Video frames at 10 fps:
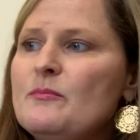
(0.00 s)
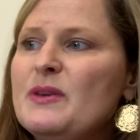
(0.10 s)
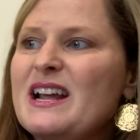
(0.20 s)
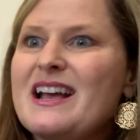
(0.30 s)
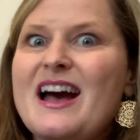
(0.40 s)

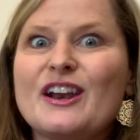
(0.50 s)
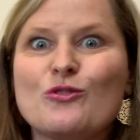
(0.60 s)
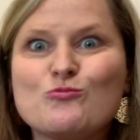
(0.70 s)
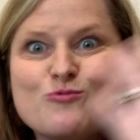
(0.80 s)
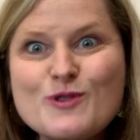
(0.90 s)
but I got
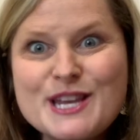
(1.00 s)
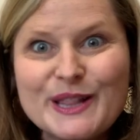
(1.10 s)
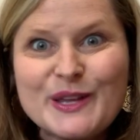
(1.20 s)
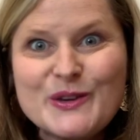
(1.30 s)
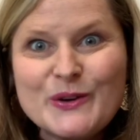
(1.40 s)
a
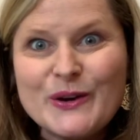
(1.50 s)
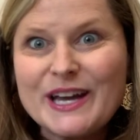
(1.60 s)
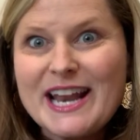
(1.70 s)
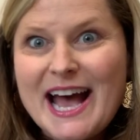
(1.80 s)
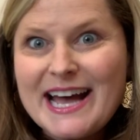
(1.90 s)
really
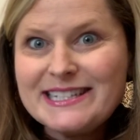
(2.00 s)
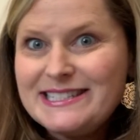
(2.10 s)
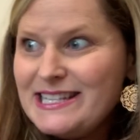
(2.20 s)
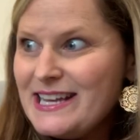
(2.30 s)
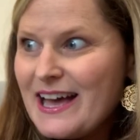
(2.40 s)
good
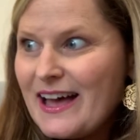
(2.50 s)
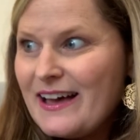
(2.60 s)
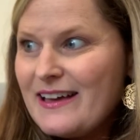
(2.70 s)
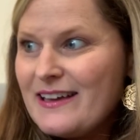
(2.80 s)
idea.